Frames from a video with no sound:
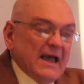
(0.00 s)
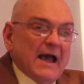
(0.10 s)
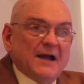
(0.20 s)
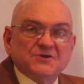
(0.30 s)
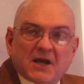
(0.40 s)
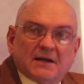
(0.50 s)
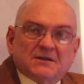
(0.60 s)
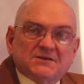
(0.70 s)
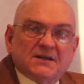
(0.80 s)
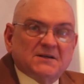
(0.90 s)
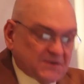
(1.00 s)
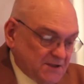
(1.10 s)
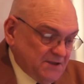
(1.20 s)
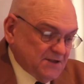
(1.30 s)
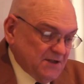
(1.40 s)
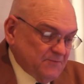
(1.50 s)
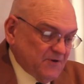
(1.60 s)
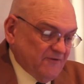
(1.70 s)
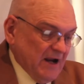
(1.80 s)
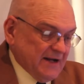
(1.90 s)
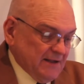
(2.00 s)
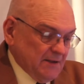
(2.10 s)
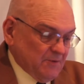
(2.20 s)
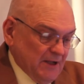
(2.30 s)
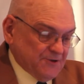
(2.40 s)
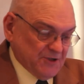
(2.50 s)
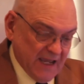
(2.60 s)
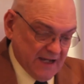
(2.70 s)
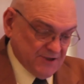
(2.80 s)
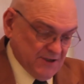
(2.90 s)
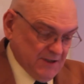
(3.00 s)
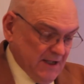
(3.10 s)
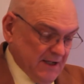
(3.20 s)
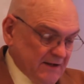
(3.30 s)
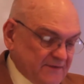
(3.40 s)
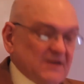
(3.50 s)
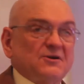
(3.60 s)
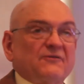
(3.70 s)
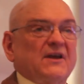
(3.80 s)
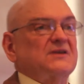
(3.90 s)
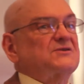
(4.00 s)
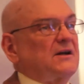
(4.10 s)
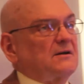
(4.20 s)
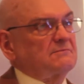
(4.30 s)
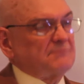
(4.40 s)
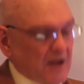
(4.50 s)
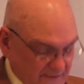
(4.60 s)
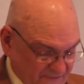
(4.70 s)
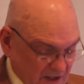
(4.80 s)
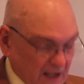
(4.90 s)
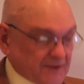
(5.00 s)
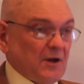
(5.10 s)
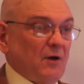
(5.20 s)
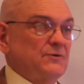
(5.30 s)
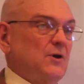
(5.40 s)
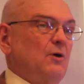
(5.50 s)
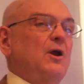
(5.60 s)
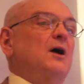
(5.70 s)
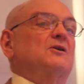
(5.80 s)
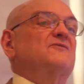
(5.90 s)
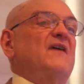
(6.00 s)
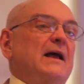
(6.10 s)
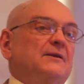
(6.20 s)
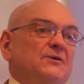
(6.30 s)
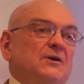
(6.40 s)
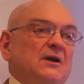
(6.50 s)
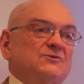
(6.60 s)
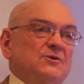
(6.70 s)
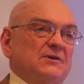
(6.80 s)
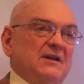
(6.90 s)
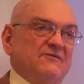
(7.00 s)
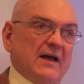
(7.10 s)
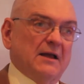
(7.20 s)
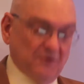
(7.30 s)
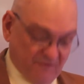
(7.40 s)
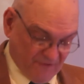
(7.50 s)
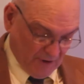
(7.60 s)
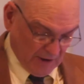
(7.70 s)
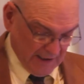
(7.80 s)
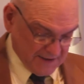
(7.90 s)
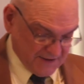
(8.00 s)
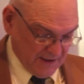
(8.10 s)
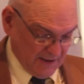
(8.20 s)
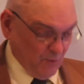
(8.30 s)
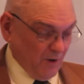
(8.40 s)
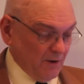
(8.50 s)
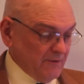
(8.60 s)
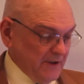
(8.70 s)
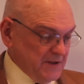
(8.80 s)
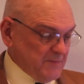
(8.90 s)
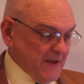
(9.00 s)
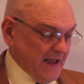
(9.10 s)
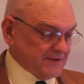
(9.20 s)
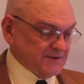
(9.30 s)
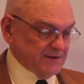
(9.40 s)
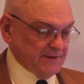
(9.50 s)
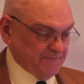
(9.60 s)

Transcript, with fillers: Educating citizens, providing a liberal education, these are things that are, if not no longer valued, certainly valued far less than they were in the past.